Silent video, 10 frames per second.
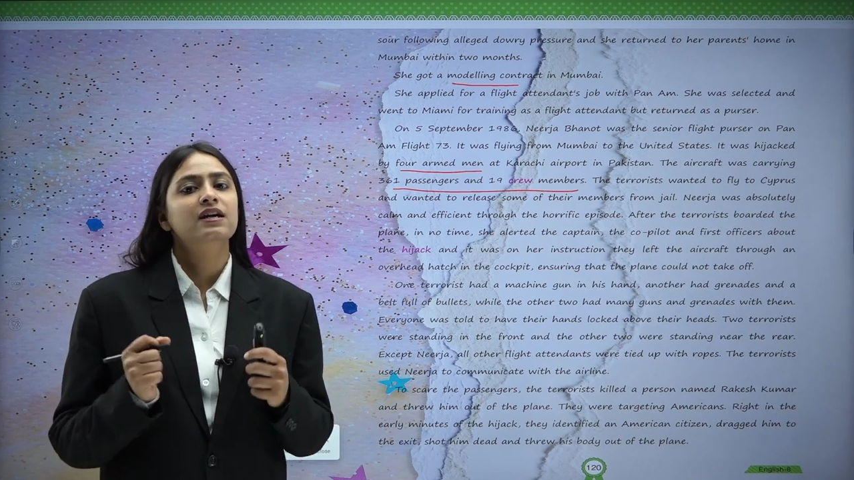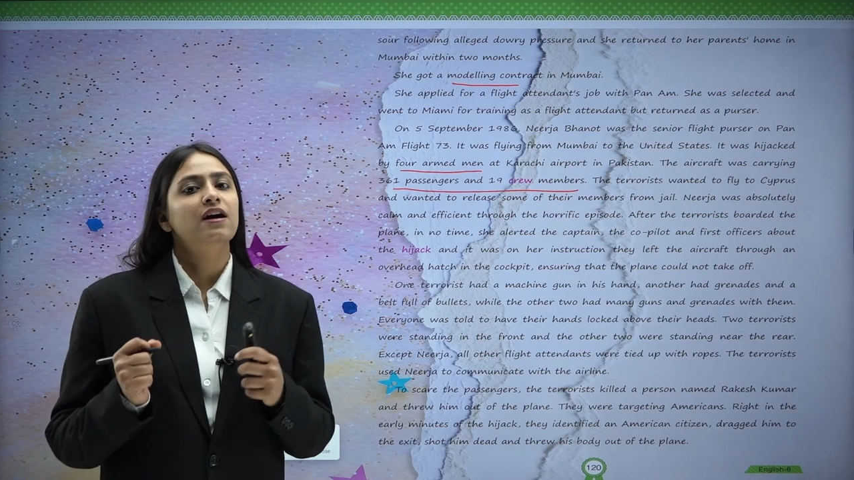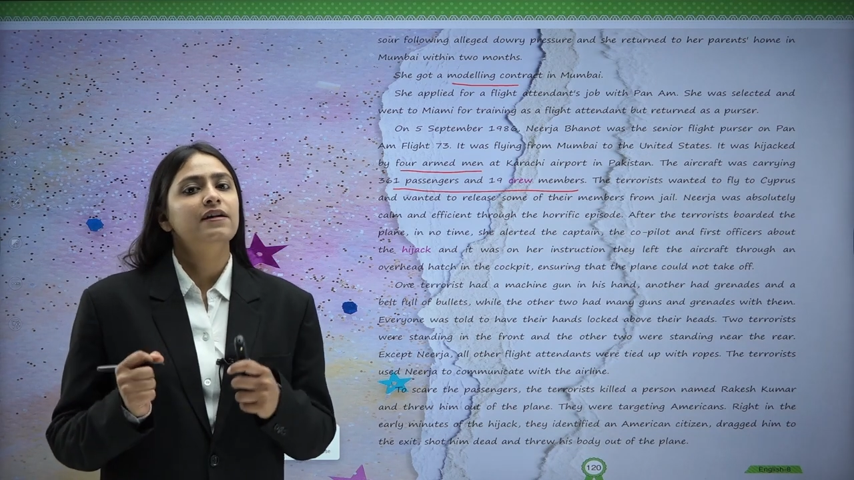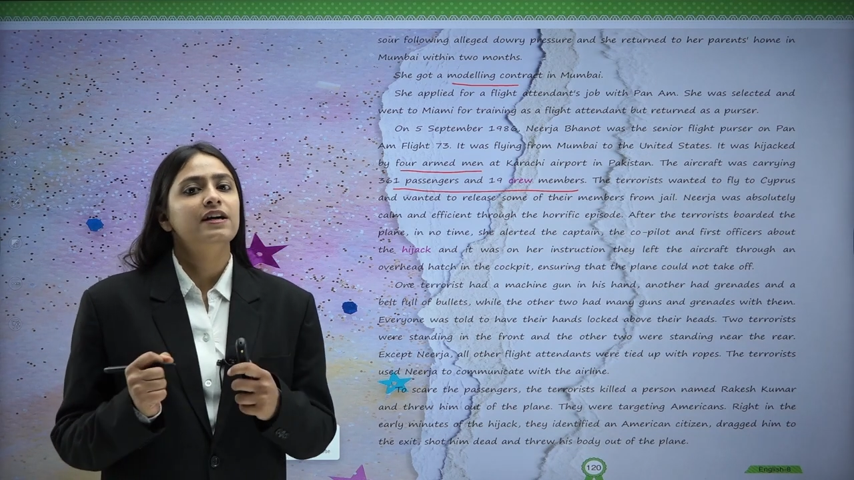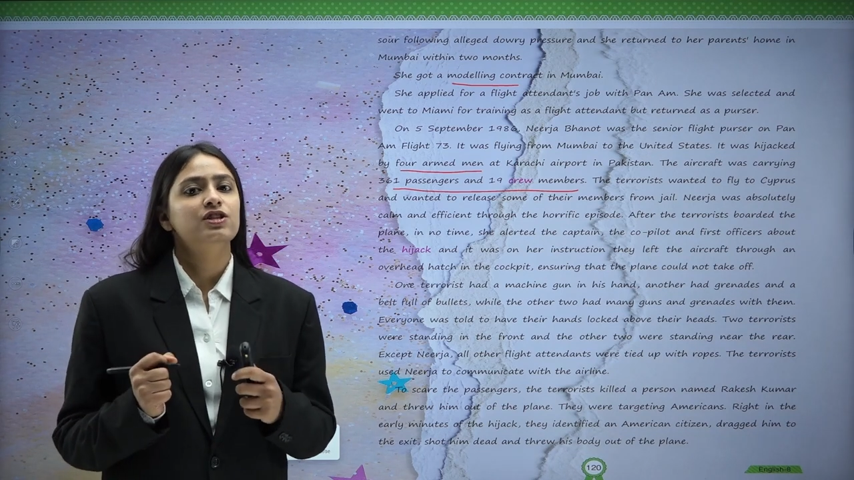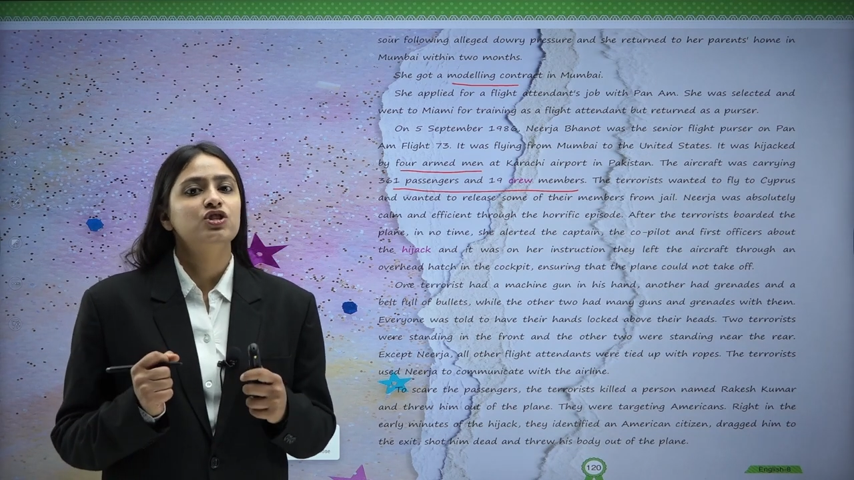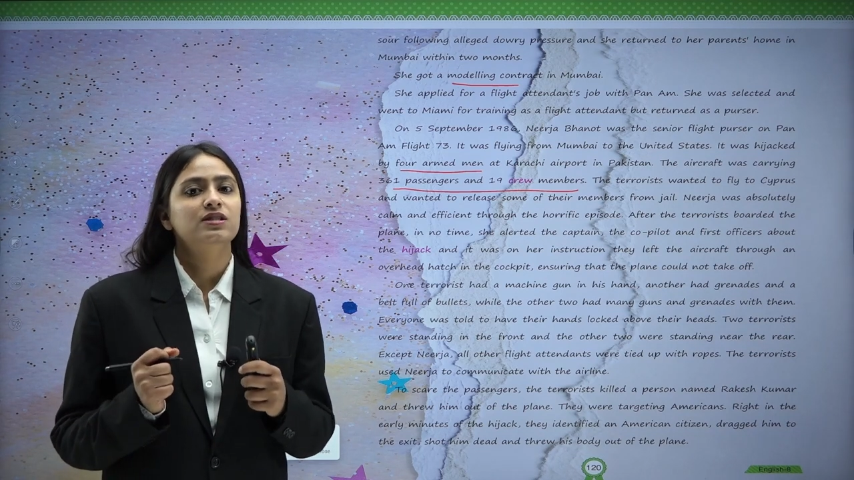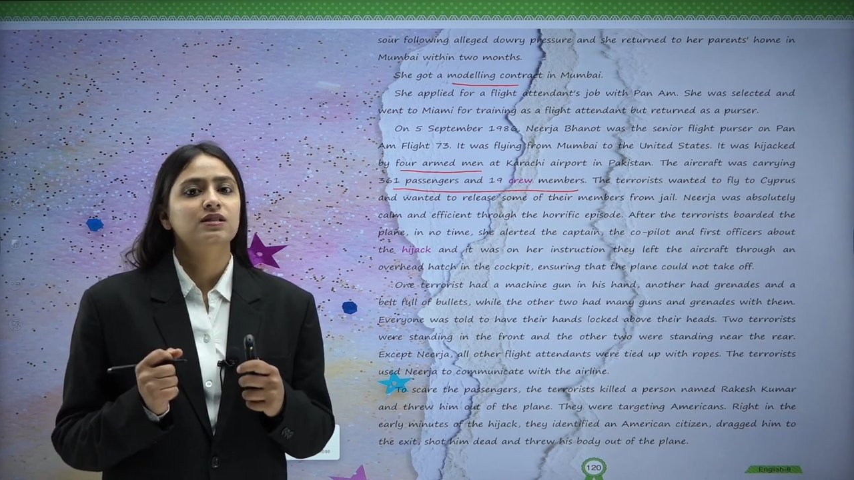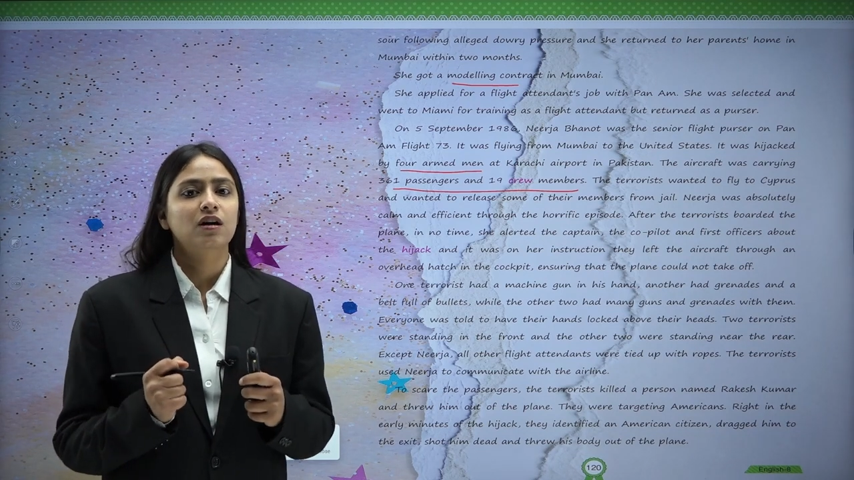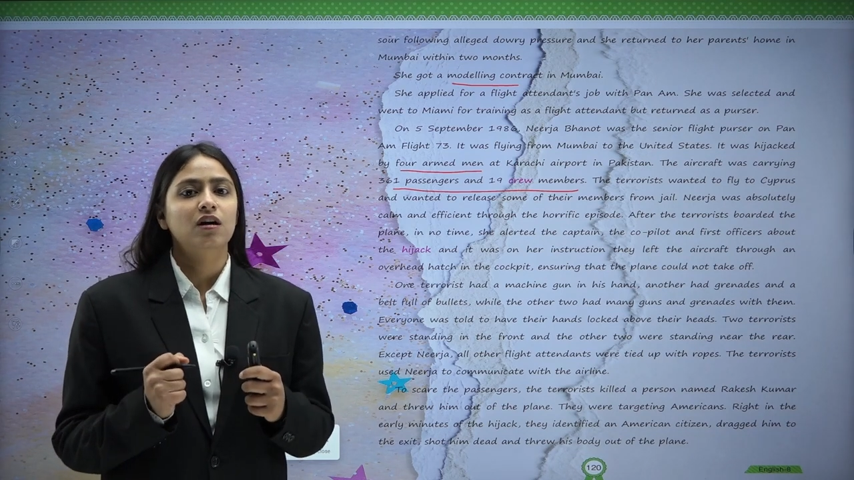
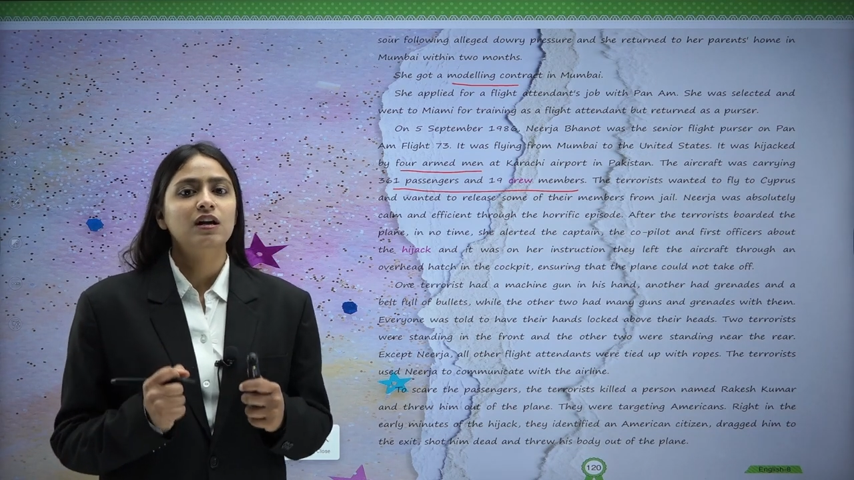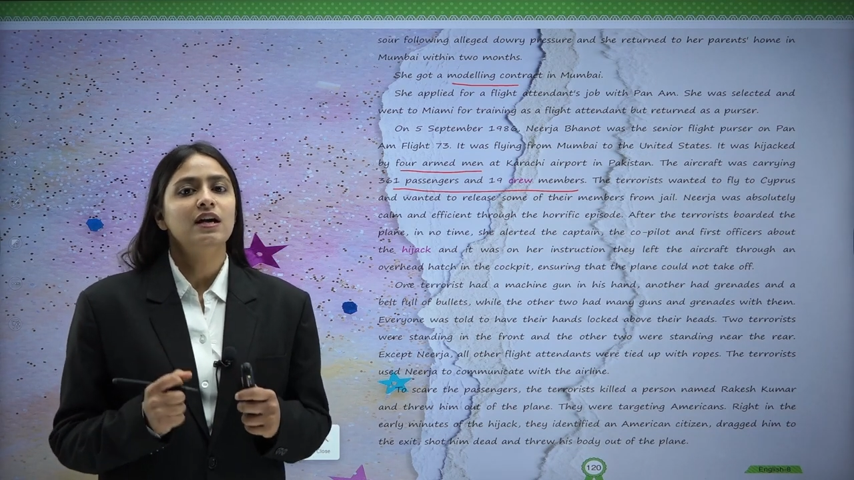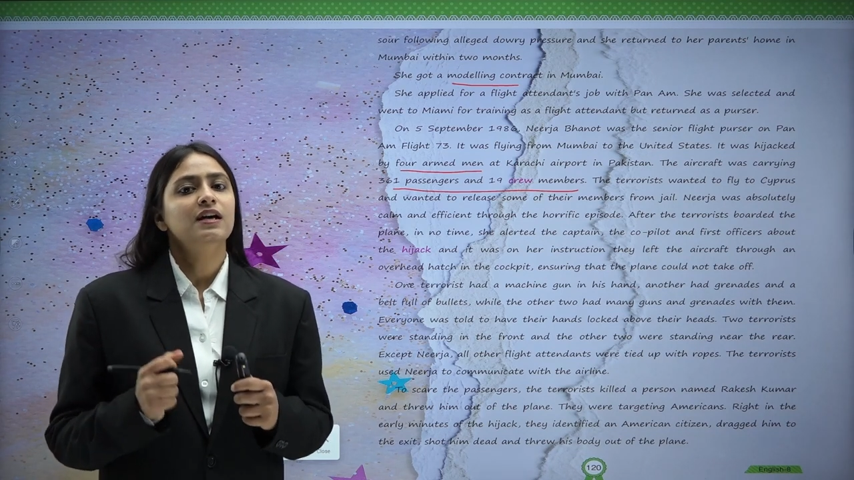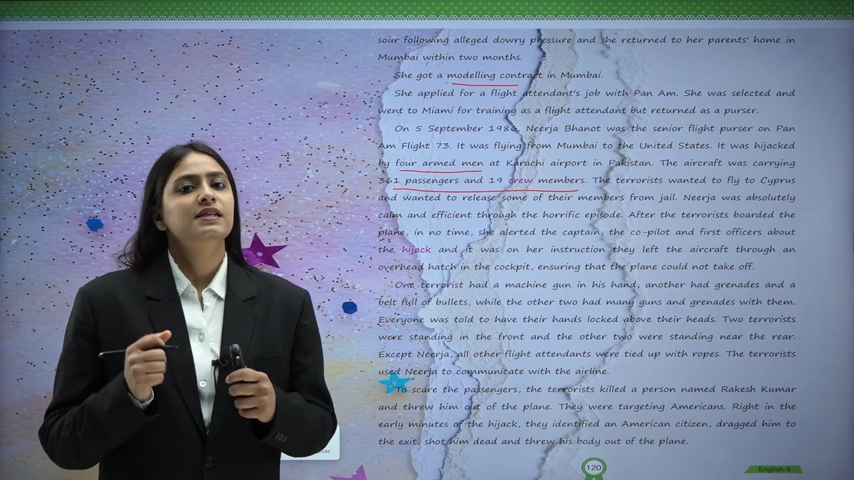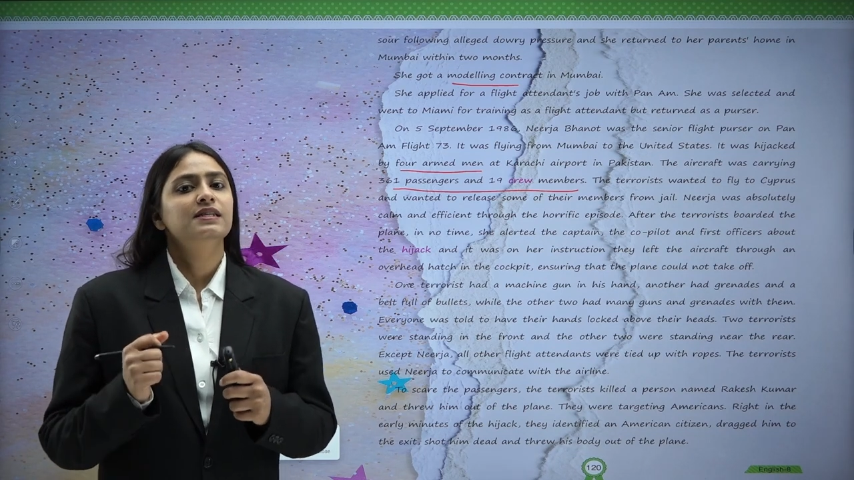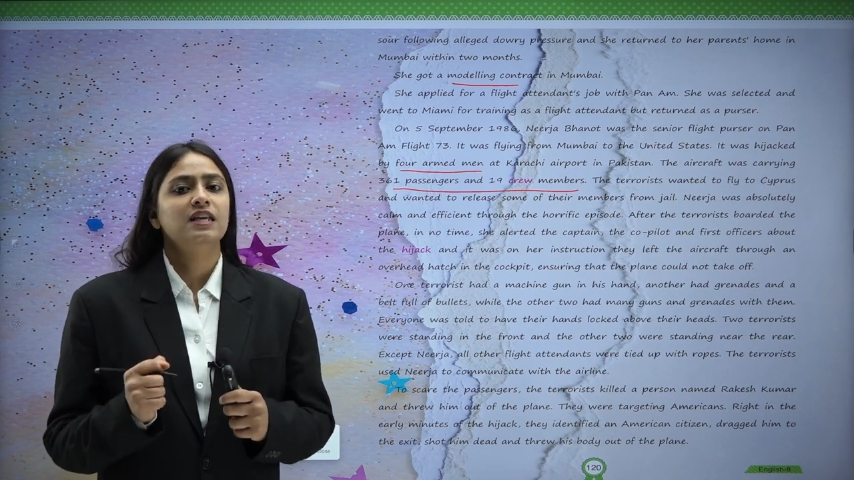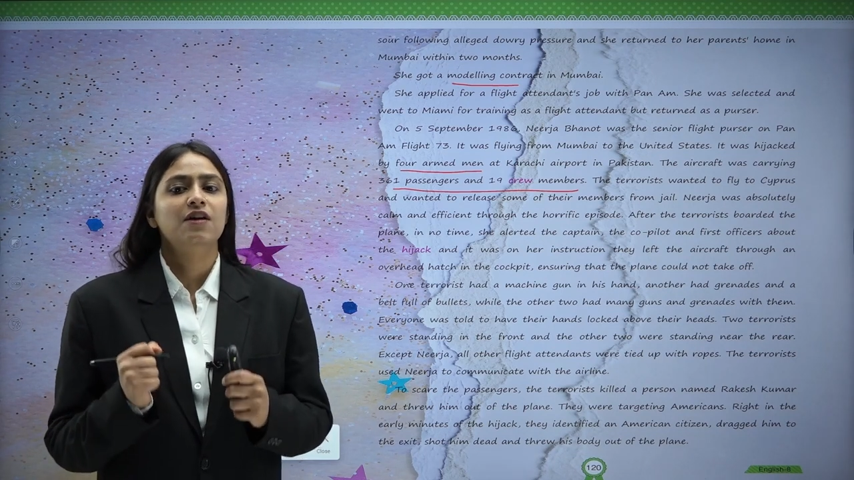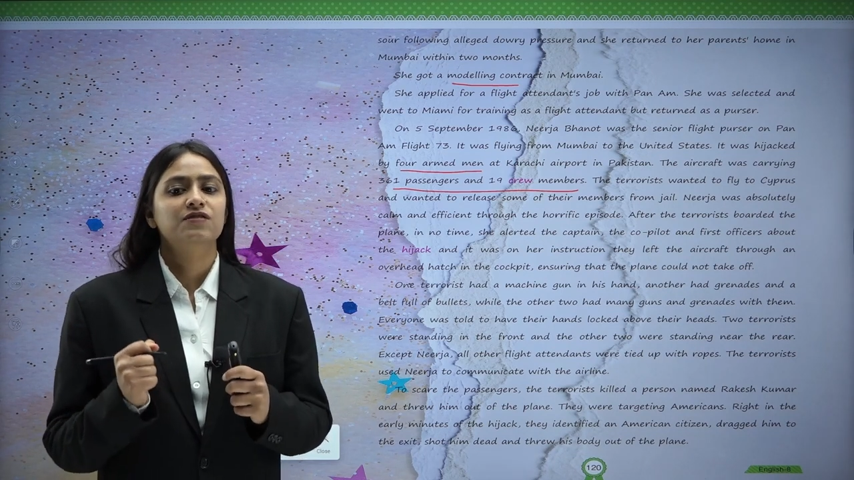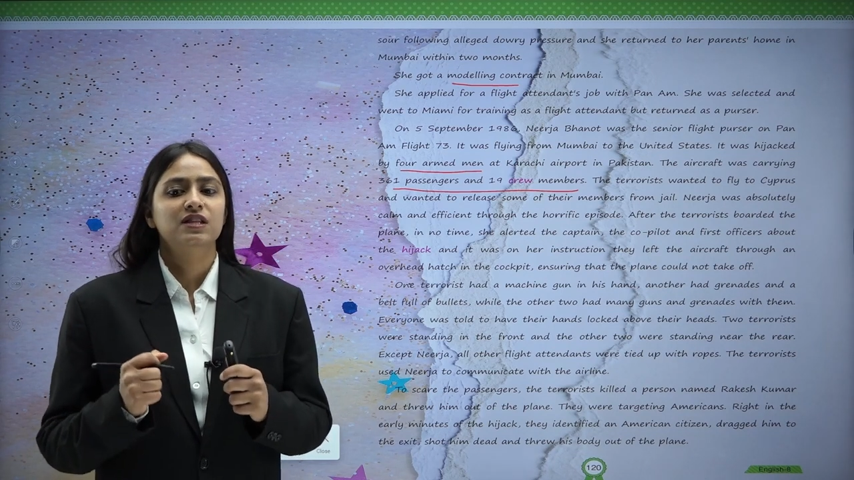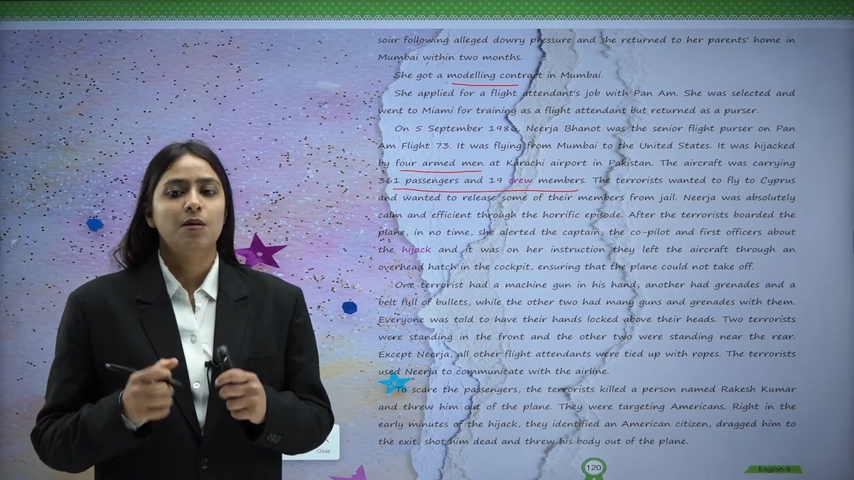courageous girl,
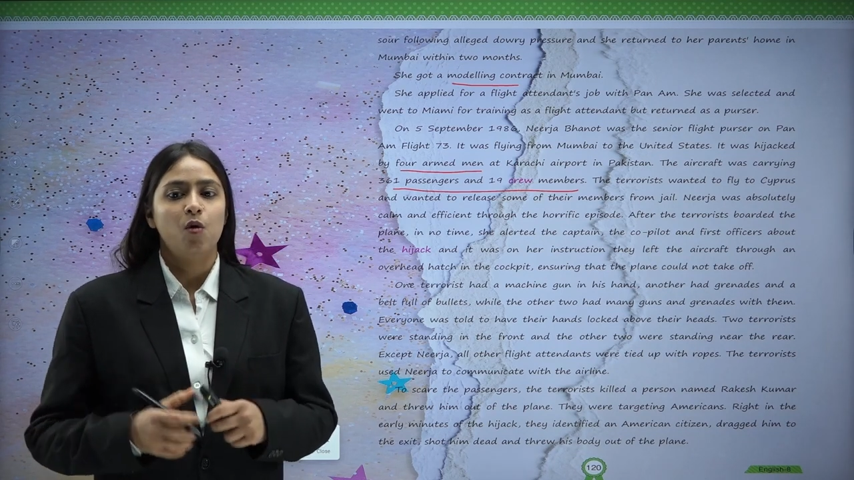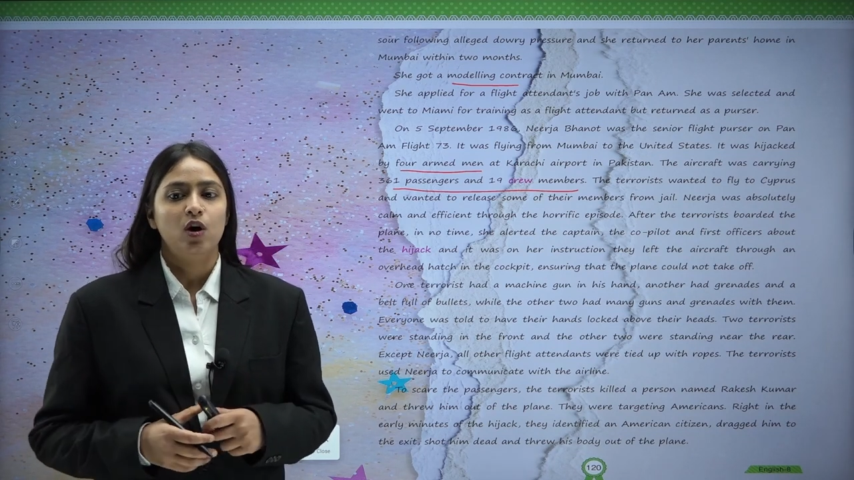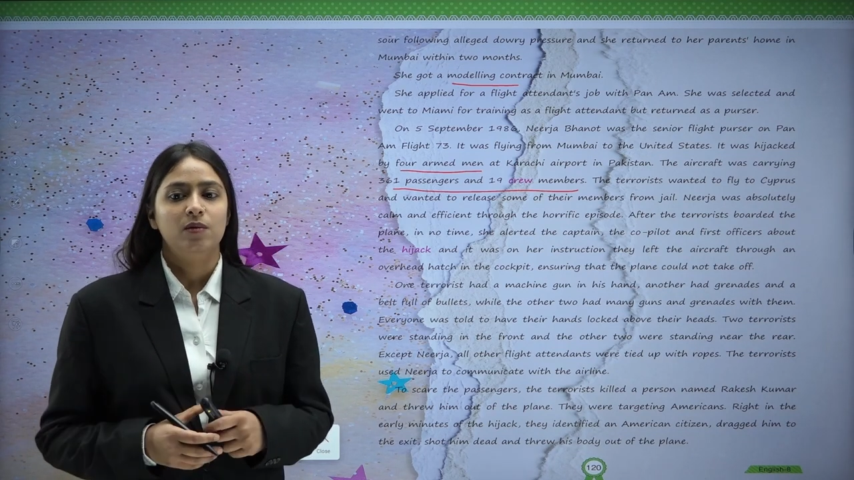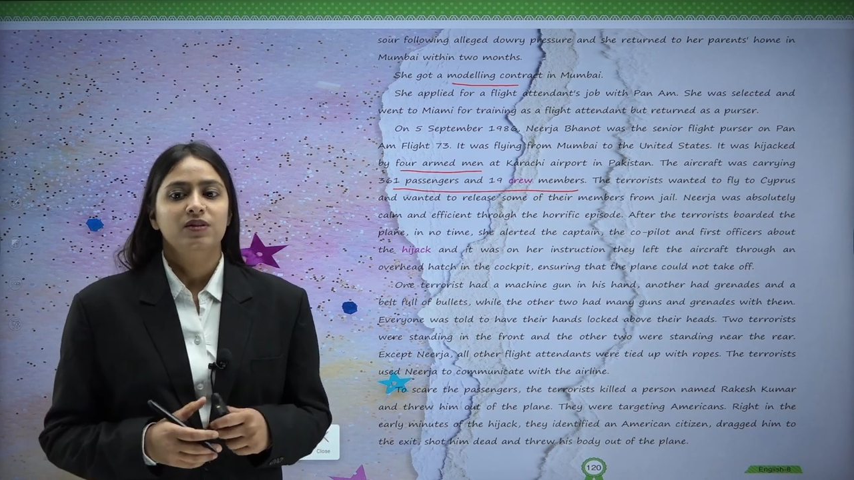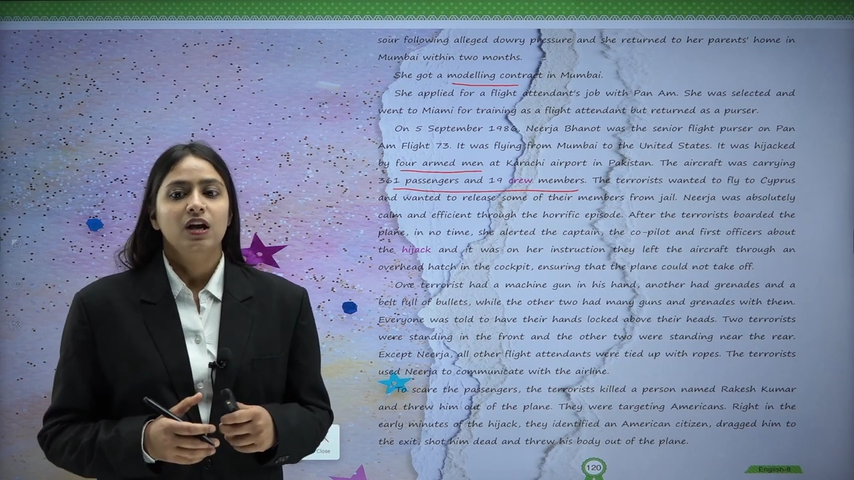saves them all.